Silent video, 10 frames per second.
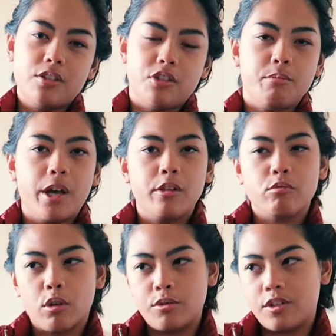smell the
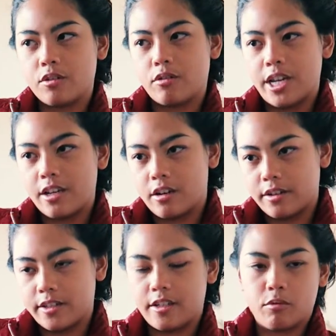roses, create
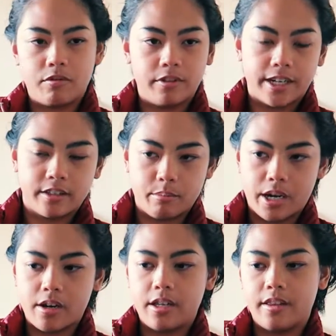content, reflect
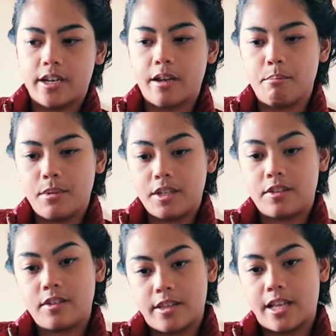about it, then I
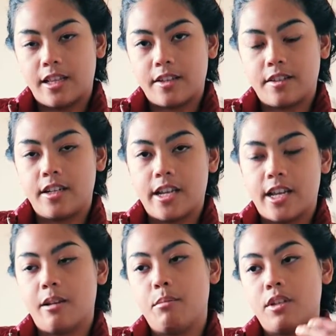miss that lesson,
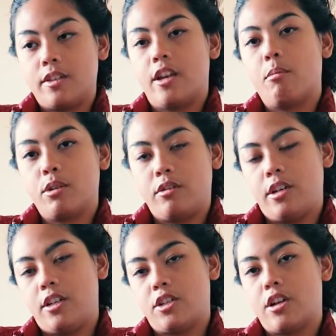and I miss the
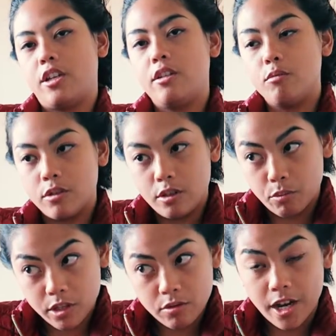opportunity to share
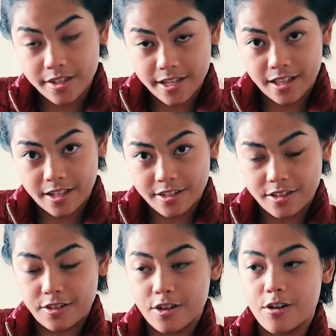with you guys that
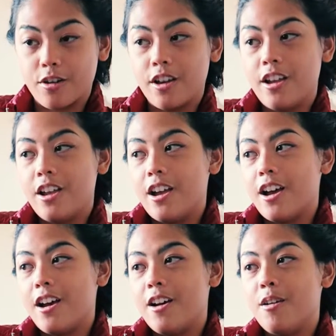lesson. So
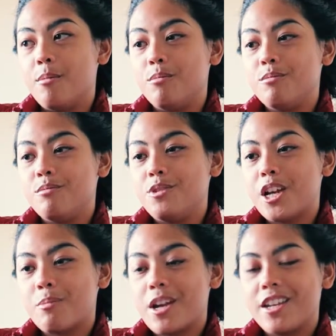
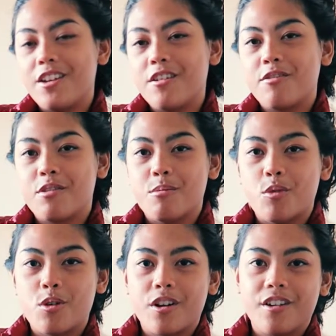check back here for
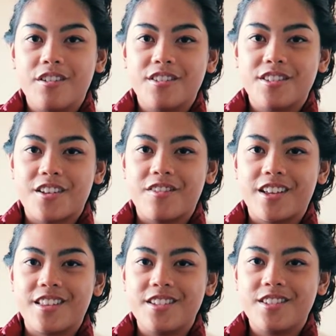more stuff
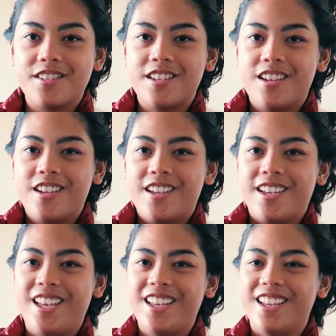like this.
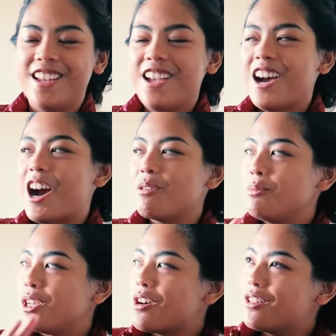I'm
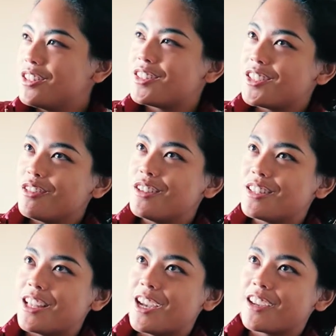gonna be calling this
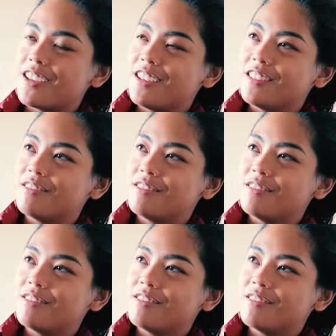series like